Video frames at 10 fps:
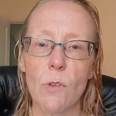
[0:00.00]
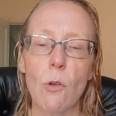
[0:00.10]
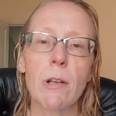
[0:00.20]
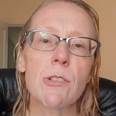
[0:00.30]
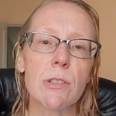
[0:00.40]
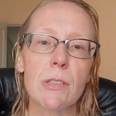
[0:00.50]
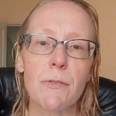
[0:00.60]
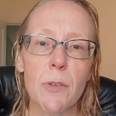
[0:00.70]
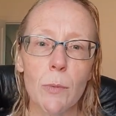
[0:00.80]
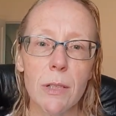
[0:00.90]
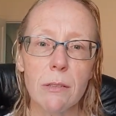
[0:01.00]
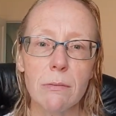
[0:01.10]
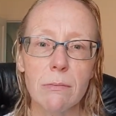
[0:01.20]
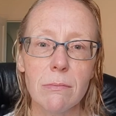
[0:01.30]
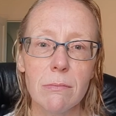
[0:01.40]
crunches, if you will,
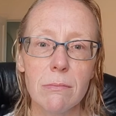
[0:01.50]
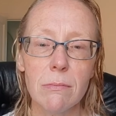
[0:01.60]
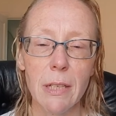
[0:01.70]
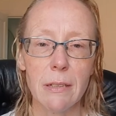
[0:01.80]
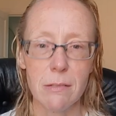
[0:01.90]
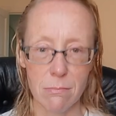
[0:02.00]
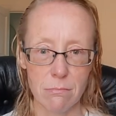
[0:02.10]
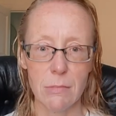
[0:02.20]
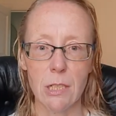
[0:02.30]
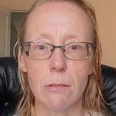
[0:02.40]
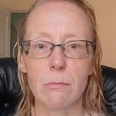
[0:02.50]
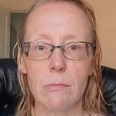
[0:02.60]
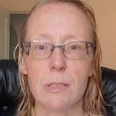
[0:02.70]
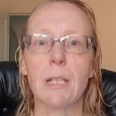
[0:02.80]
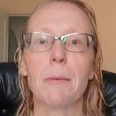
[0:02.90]
like,
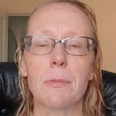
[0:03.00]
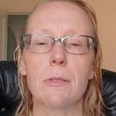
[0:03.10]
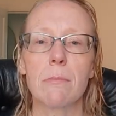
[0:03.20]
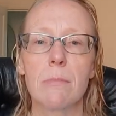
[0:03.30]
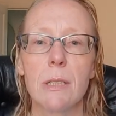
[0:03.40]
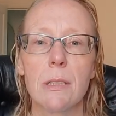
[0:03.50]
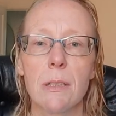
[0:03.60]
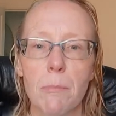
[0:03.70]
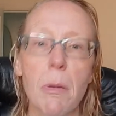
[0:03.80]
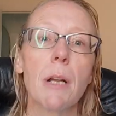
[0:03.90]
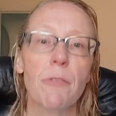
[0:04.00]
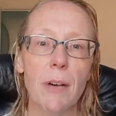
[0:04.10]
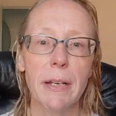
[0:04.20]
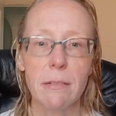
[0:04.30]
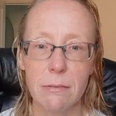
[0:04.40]
sit-ups,
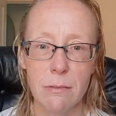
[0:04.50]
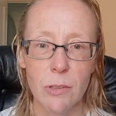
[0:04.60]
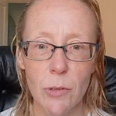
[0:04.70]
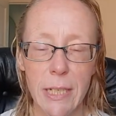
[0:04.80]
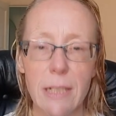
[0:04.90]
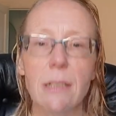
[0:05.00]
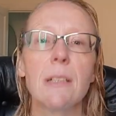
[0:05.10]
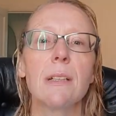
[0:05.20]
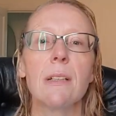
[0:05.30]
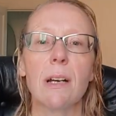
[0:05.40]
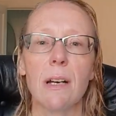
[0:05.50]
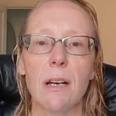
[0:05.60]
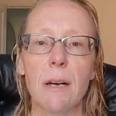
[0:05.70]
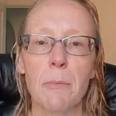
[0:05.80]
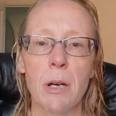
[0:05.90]
modified. Okay,
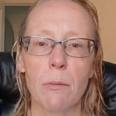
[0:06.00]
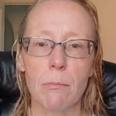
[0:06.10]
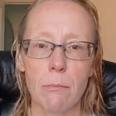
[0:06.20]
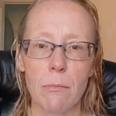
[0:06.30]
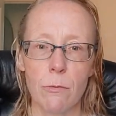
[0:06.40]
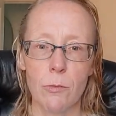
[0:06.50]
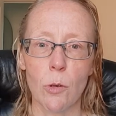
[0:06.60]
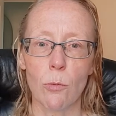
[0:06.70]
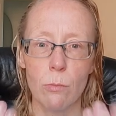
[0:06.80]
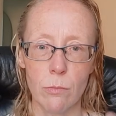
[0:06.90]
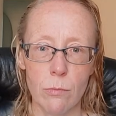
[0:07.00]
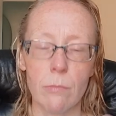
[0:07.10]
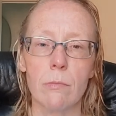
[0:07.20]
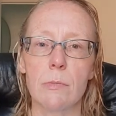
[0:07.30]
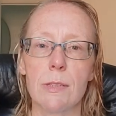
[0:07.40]
I'm not
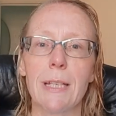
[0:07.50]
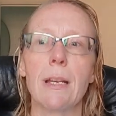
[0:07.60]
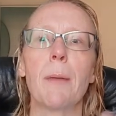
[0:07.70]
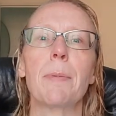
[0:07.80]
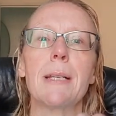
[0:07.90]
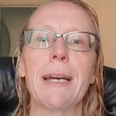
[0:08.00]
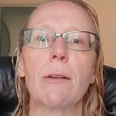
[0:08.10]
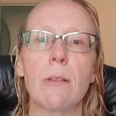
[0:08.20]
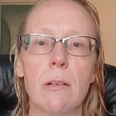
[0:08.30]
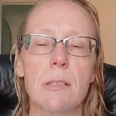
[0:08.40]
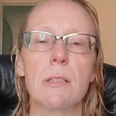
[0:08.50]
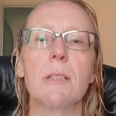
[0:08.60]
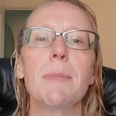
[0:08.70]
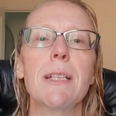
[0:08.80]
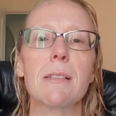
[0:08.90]
sitting up and down
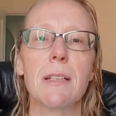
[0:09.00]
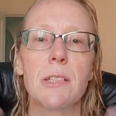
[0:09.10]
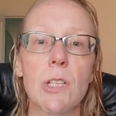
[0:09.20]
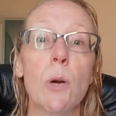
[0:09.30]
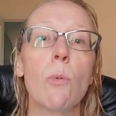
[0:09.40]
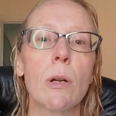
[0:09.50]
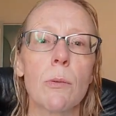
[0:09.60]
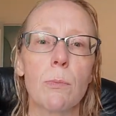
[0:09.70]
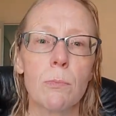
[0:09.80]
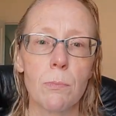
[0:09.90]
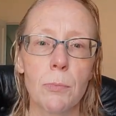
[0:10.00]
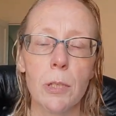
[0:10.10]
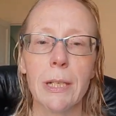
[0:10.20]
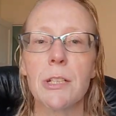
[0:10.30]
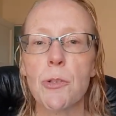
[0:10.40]
constantly because I don't want to
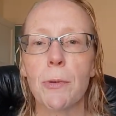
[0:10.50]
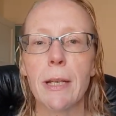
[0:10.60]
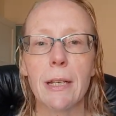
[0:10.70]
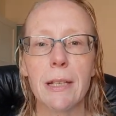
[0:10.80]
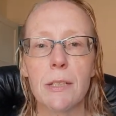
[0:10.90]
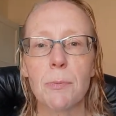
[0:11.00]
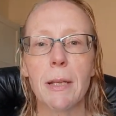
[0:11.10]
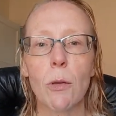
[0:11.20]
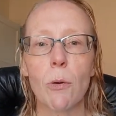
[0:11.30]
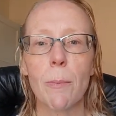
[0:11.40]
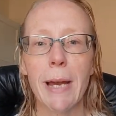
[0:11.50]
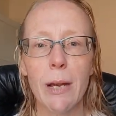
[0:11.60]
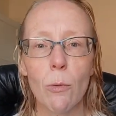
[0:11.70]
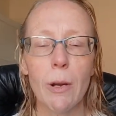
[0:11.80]
put injury against my lower back